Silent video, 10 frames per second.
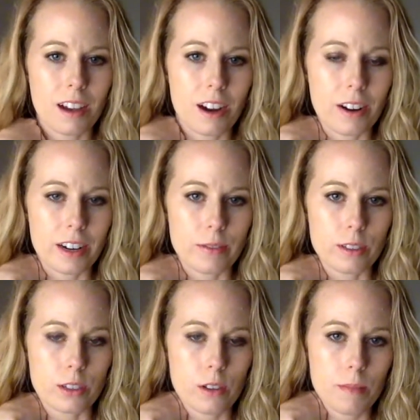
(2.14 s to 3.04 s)
All right,
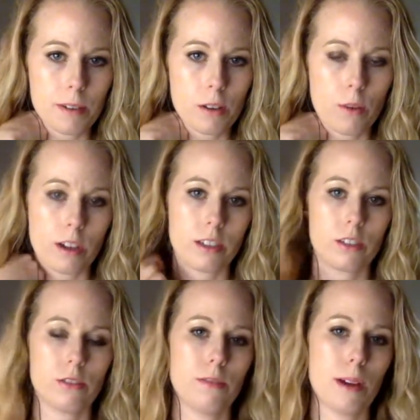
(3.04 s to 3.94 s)
everyone. So I'm going to walk us
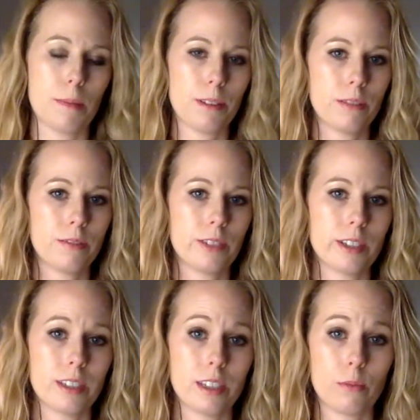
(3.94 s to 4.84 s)
through Babylon
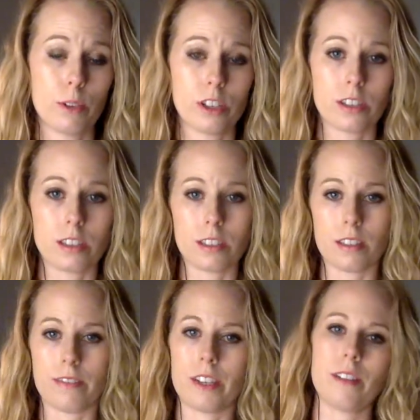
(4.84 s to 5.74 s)
Revisited, which is
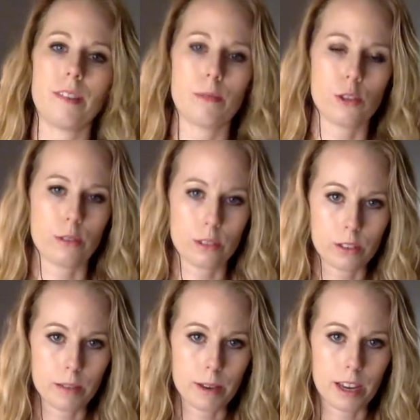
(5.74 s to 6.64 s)
a very famous short
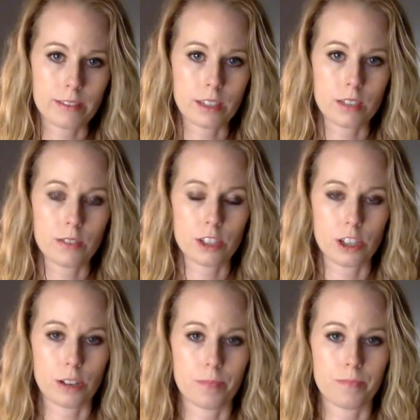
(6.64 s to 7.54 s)
story by F. Scott
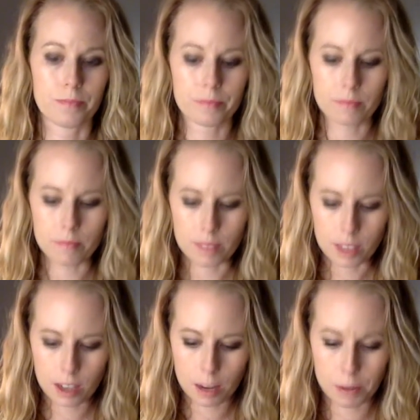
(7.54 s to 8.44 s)
Fitzgerald.
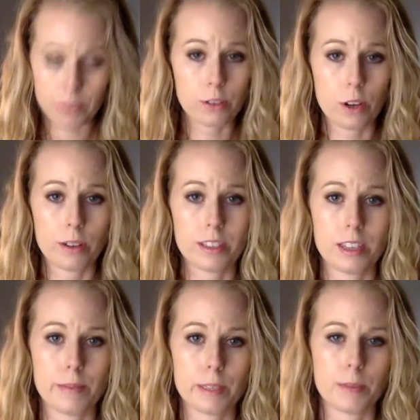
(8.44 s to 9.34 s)
And if you know his
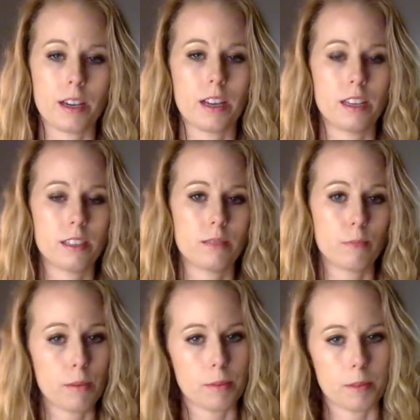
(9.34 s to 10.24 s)
name, it's
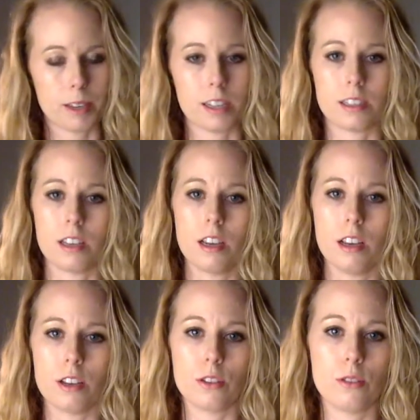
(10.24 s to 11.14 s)
probably because
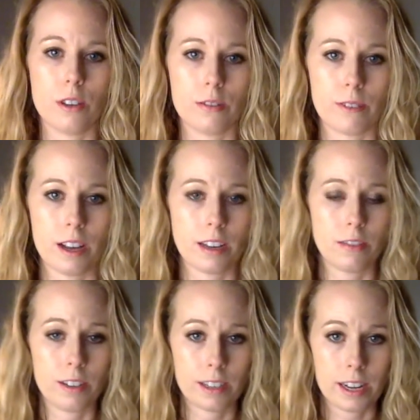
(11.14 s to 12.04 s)
you have read
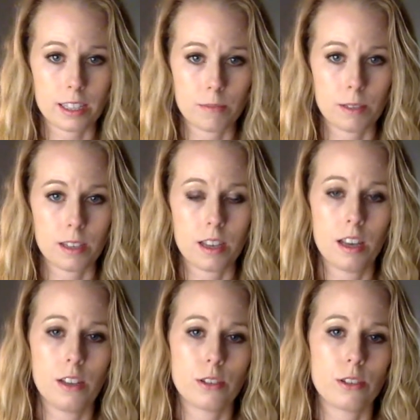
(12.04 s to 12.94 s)
Great Gatsby.
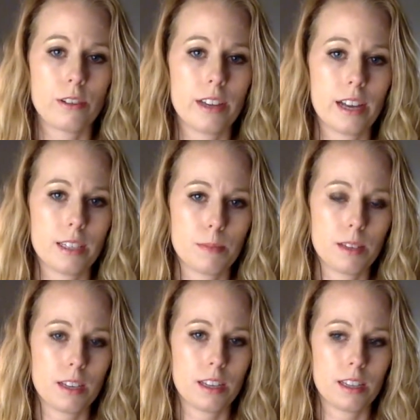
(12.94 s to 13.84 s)
So The Great
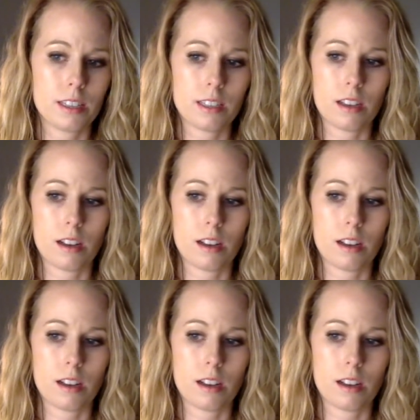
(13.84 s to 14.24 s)
Gatsby is